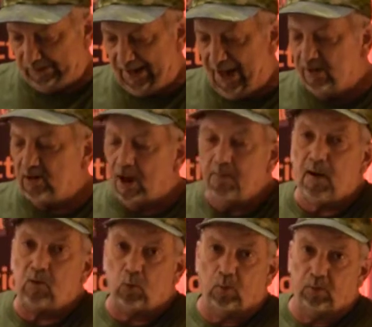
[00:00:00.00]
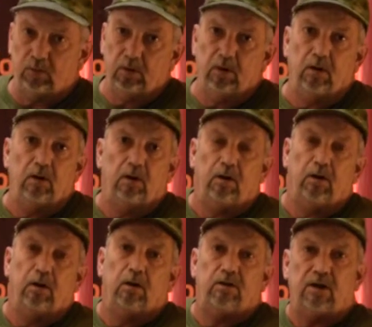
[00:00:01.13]
antimicrobial
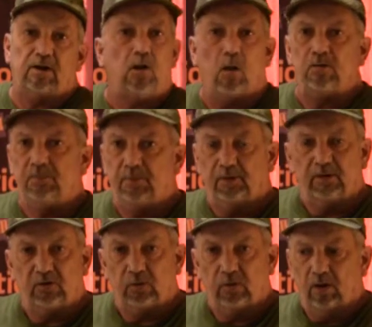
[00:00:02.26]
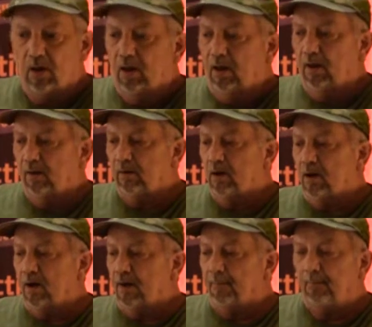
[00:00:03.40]
technology built into it, and
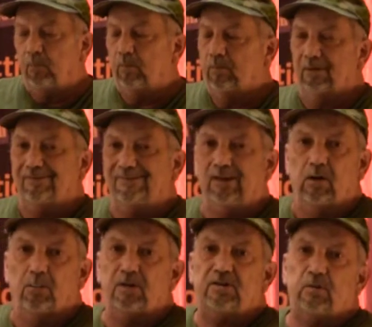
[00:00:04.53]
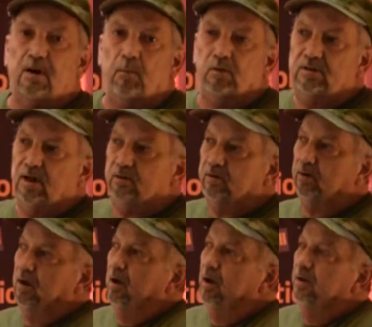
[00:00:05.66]
basically what that boils down to,
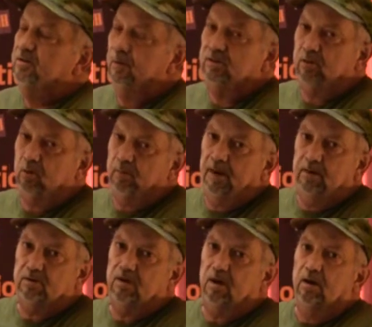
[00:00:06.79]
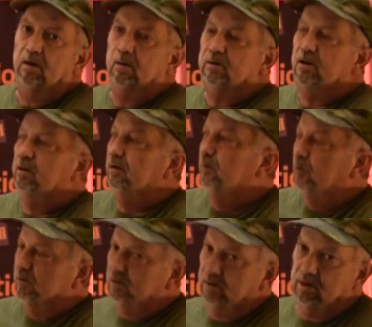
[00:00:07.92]
it's much lower maintenance. You don't have to clean them
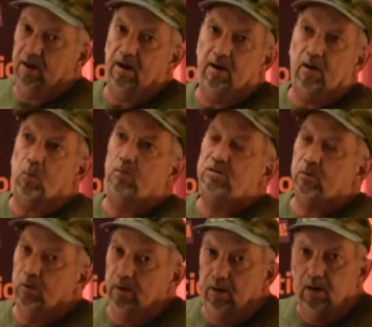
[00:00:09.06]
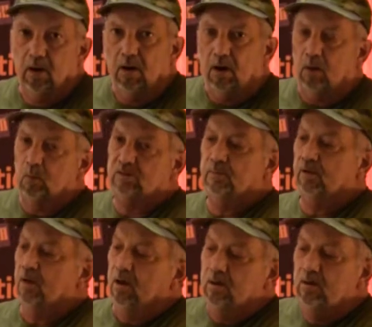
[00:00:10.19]
once a day or once a week or once a month.
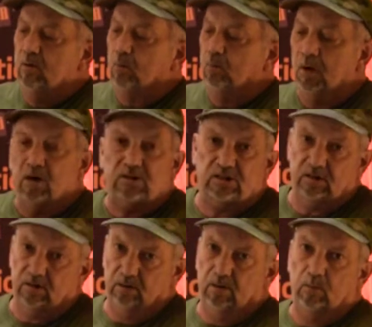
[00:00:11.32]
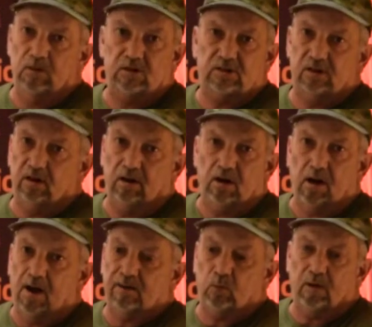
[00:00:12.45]
You can go months with this thing and not
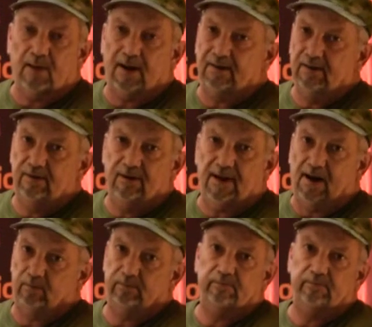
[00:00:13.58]
have to worry about cleaning it out.